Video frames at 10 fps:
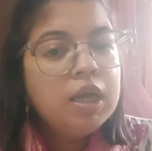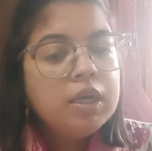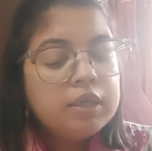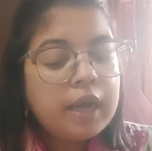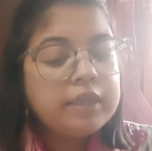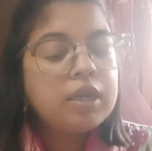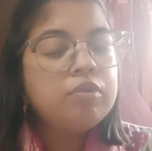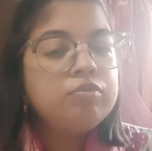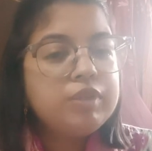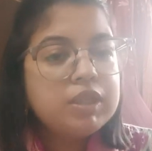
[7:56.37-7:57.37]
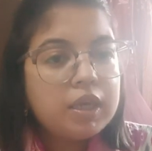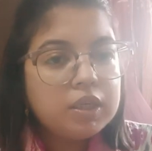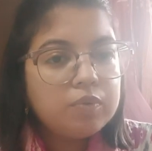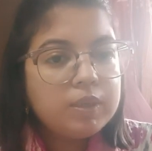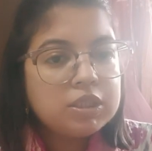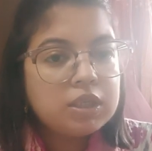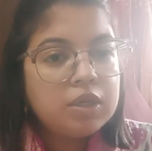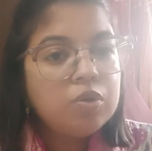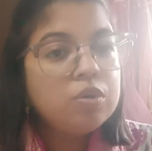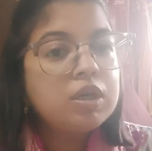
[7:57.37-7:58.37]
Write down with the
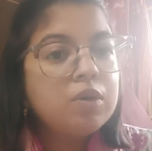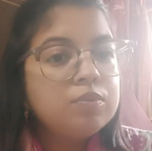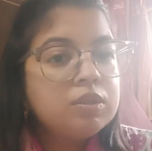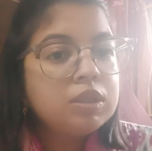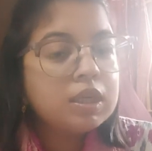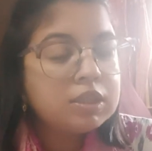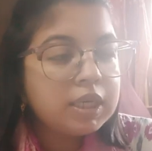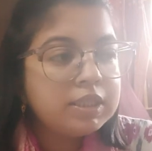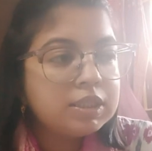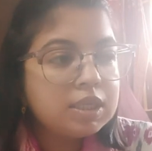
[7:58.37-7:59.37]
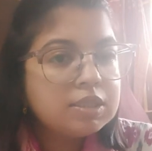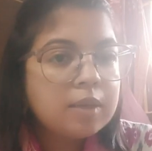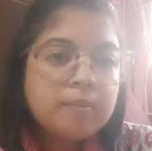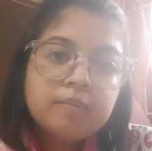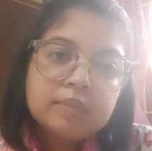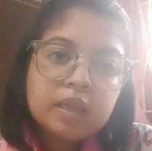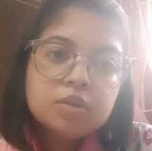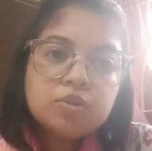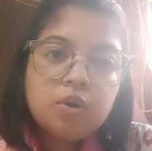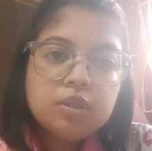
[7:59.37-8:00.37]
equation, note down the changes.
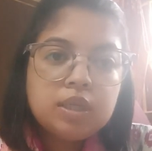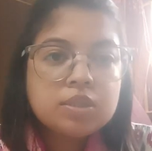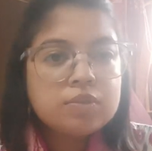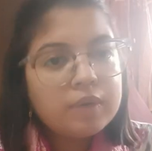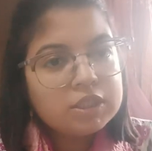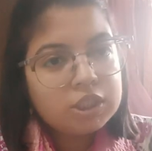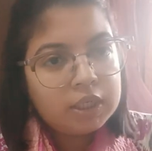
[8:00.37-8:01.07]
So this question